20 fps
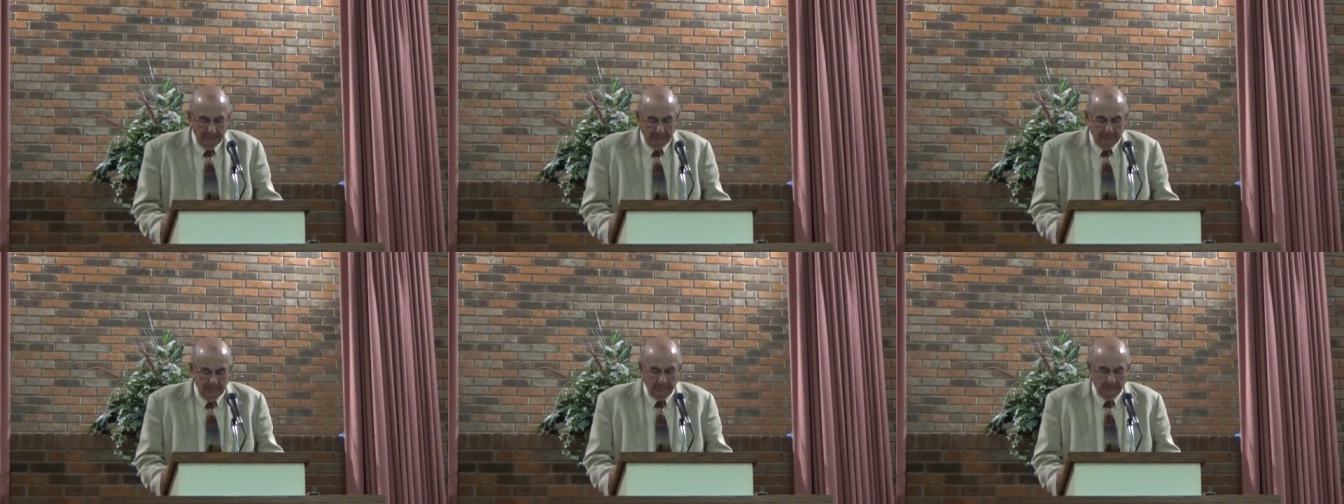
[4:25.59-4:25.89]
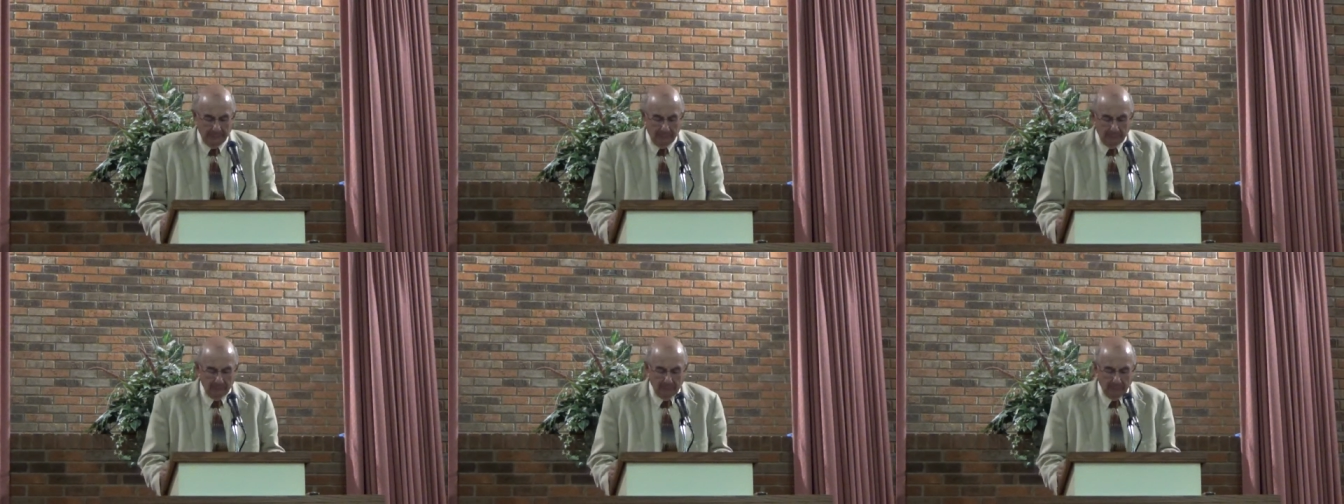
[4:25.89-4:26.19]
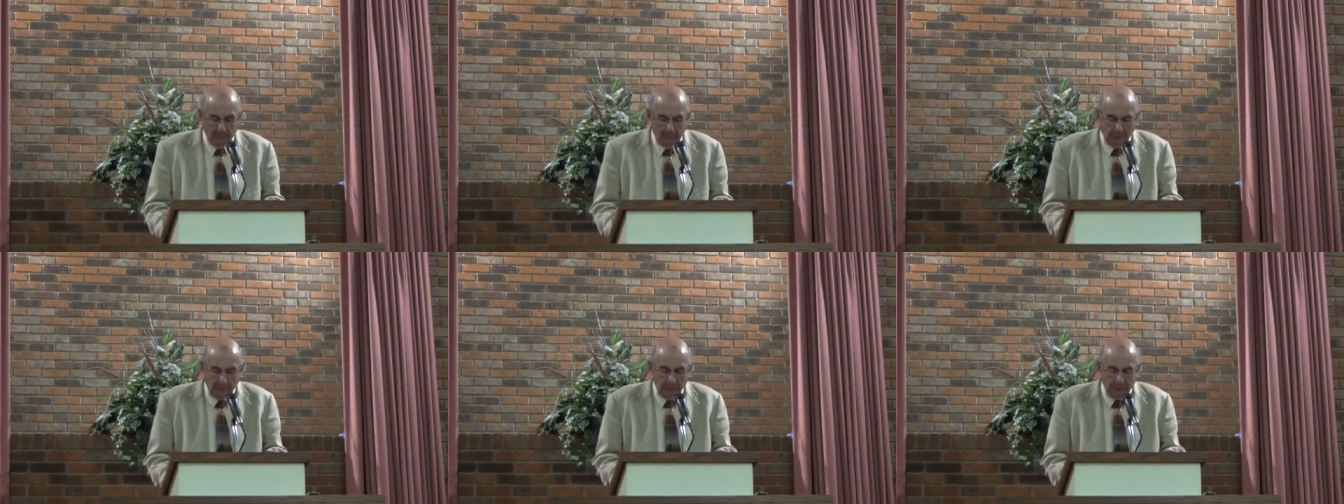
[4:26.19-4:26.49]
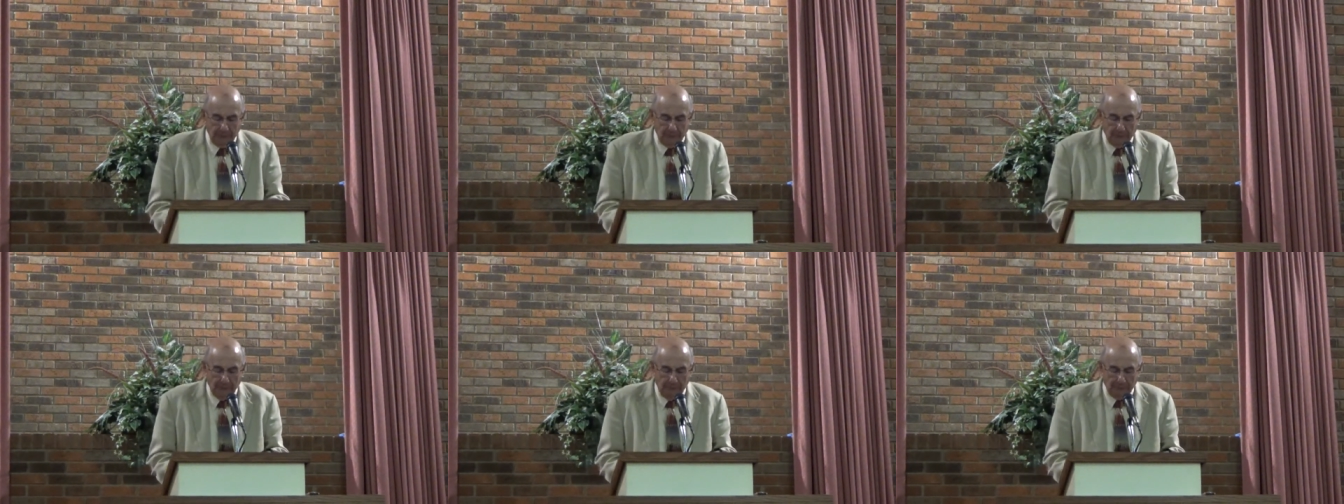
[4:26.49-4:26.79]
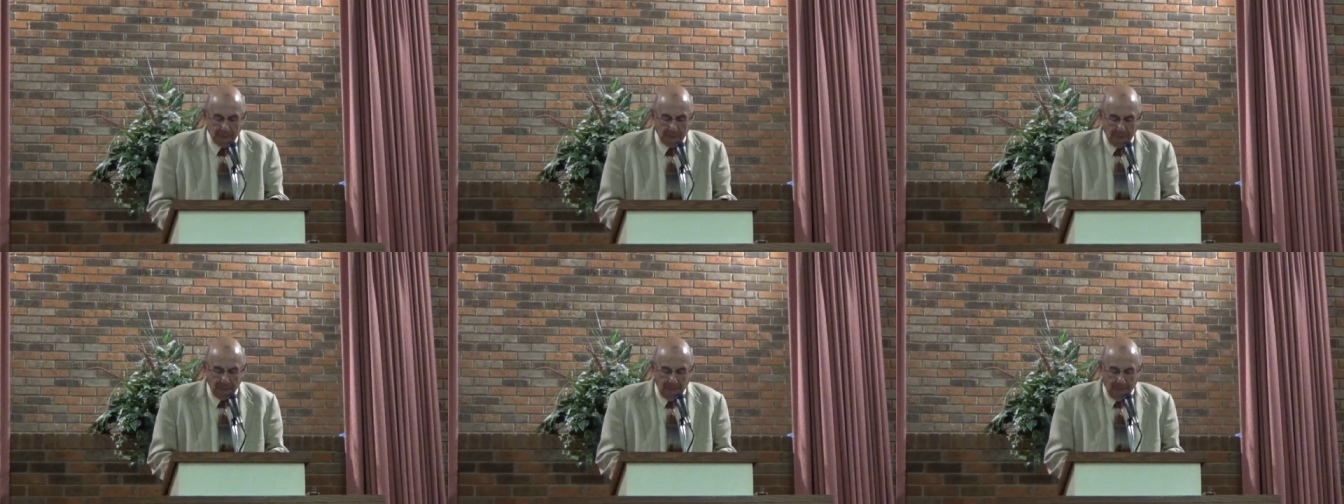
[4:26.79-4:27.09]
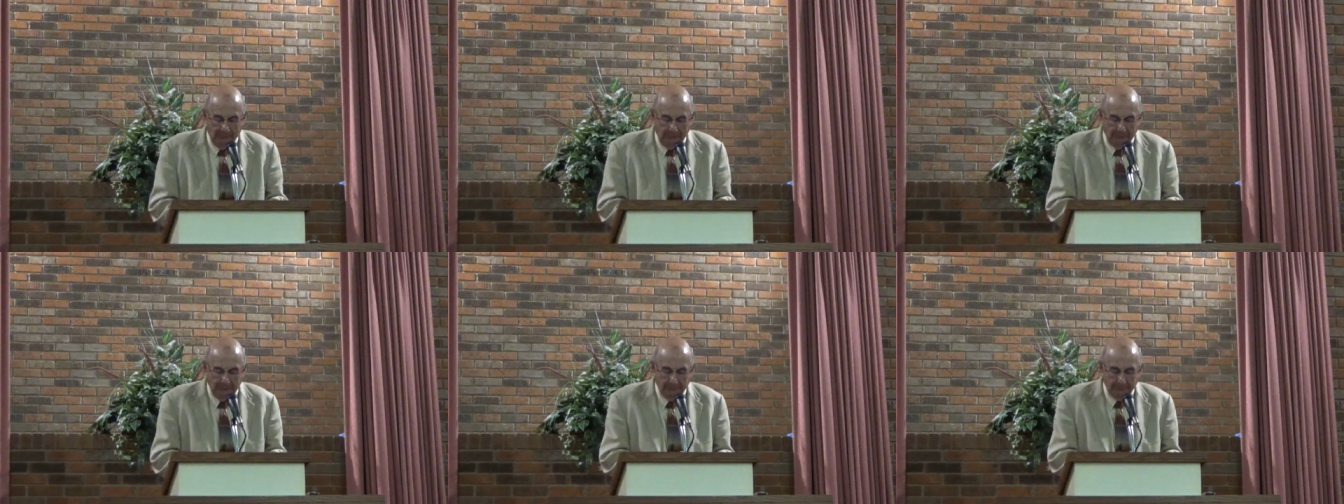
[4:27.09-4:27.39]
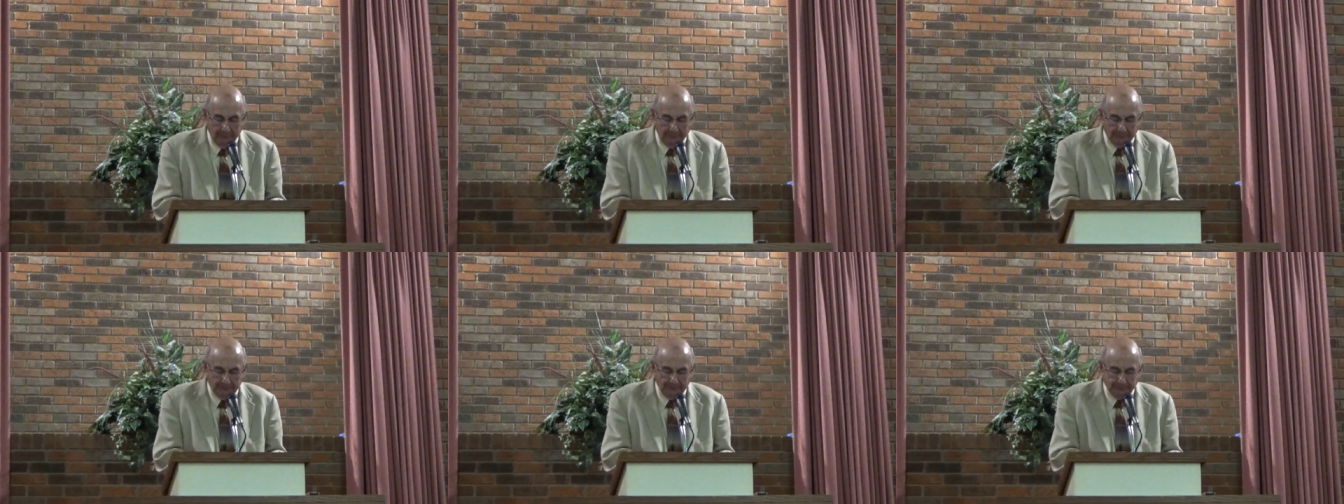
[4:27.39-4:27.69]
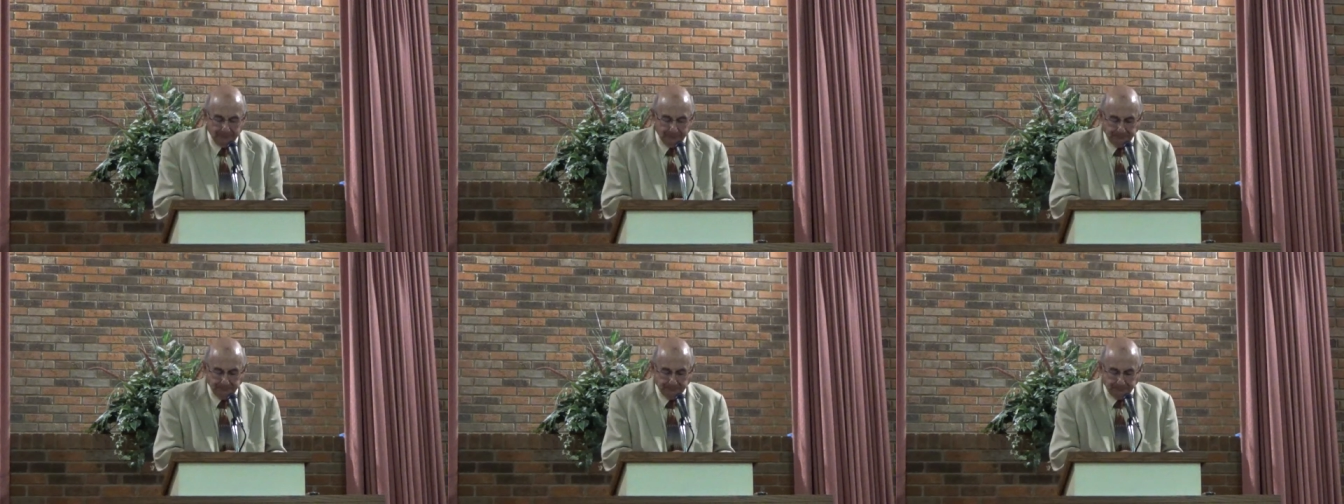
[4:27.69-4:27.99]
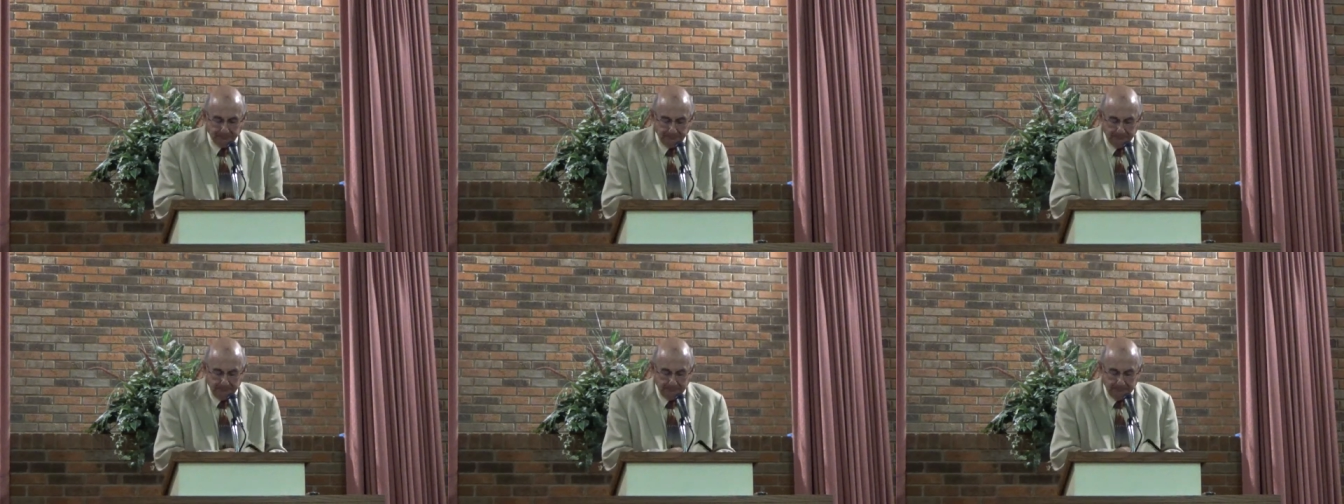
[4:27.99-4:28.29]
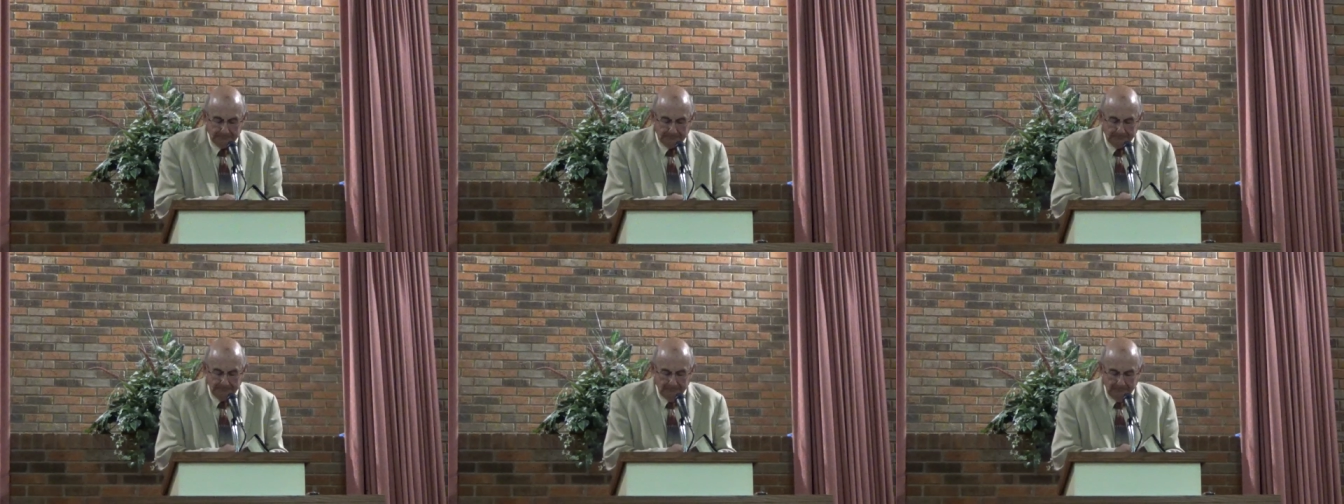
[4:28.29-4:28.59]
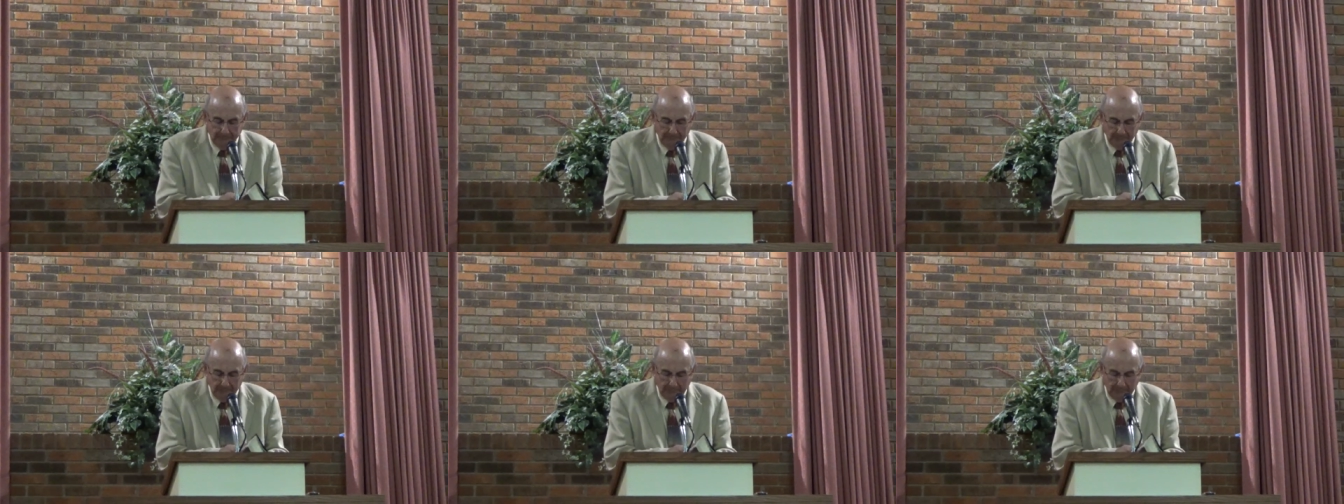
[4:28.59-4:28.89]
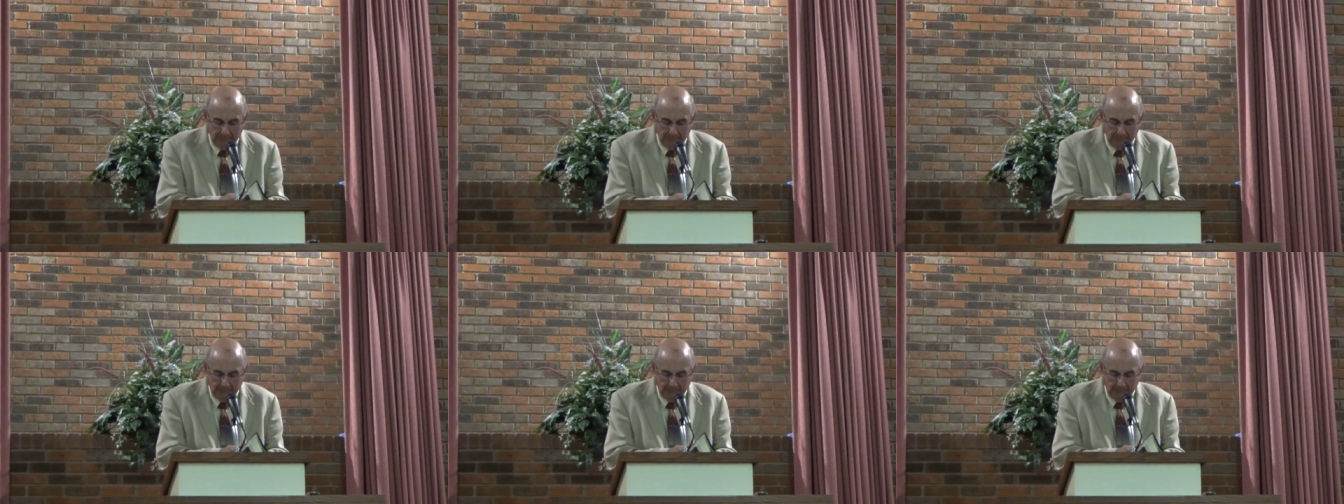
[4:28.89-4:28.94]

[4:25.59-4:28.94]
In Luke chapter 5,